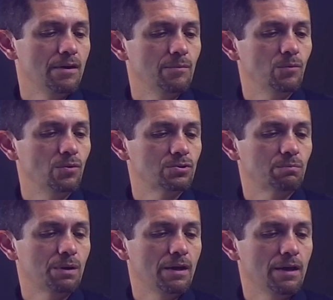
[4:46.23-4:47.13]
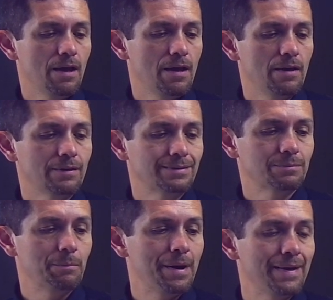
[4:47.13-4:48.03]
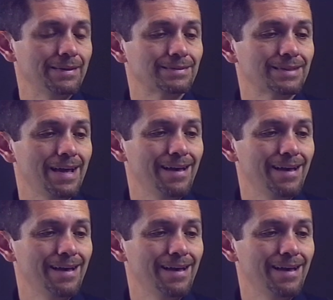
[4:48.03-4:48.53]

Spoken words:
multiply x minus